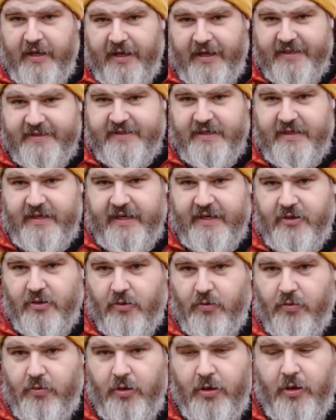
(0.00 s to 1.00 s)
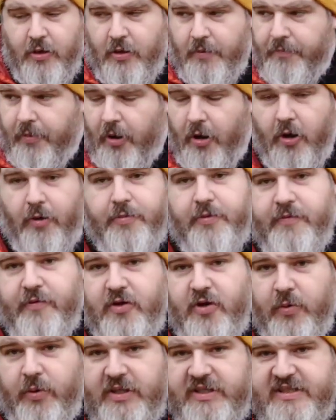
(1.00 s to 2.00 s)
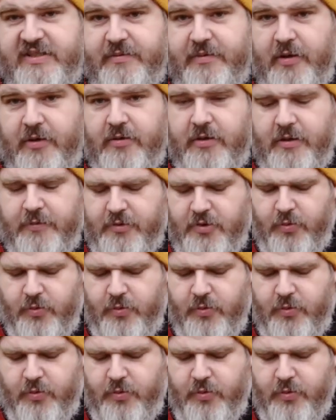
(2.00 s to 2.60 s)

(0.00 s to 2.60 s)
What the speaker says: It's a niggle, but all the other